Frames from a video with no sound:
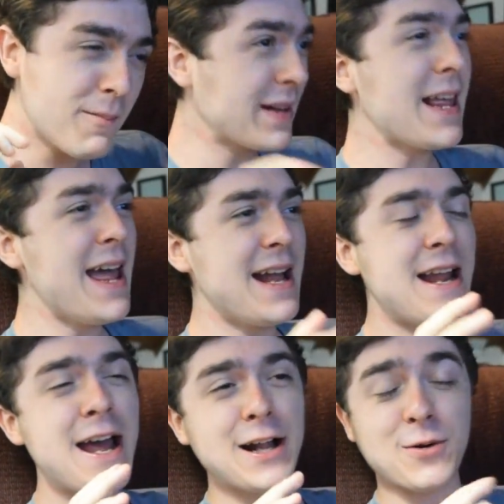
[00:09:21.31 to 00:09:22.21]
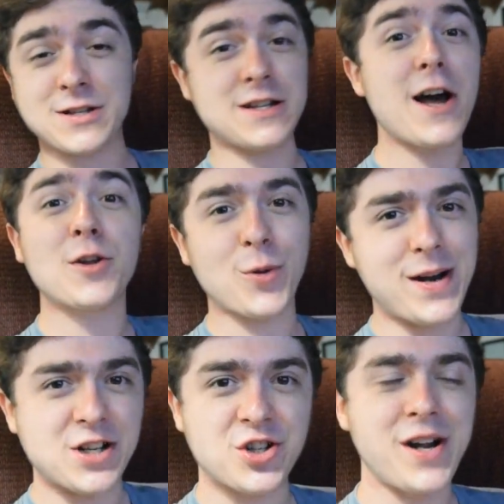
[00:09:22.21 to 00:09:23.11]
But then there was another
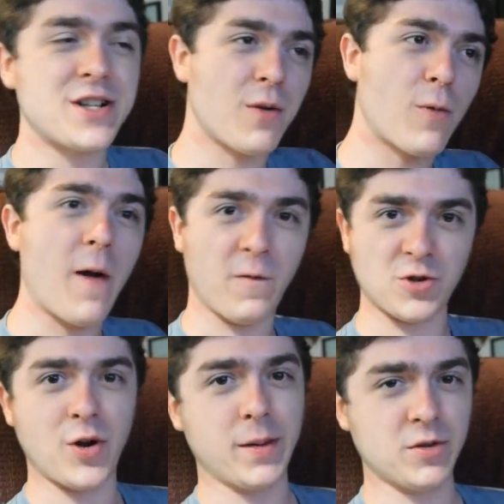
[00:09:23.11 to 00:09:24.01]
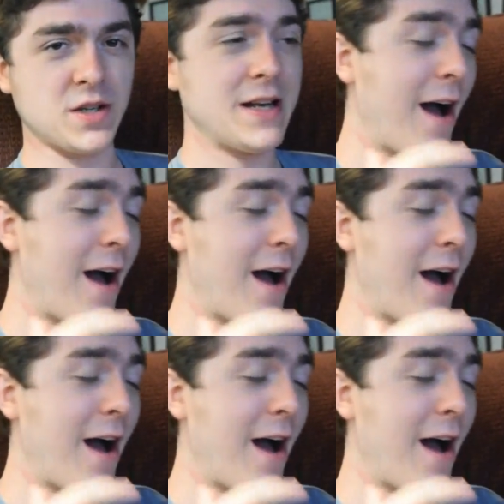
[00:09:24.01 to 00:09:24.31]
great exchange that referenced Dragon Ball Z.